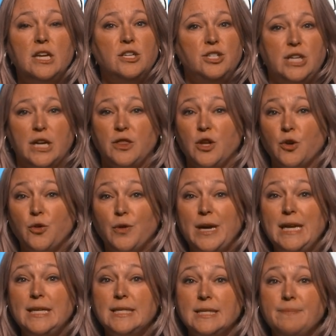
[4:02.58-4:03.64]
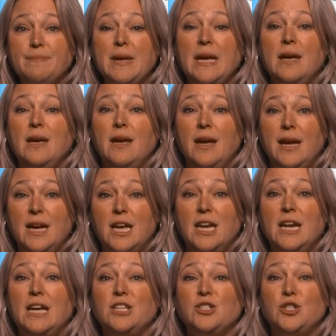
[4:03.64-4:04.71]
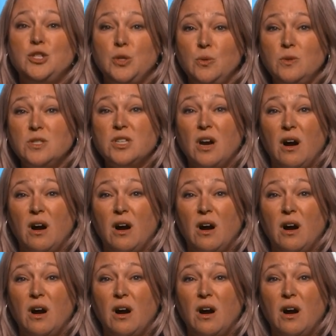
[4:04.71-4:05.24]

check their grades. And students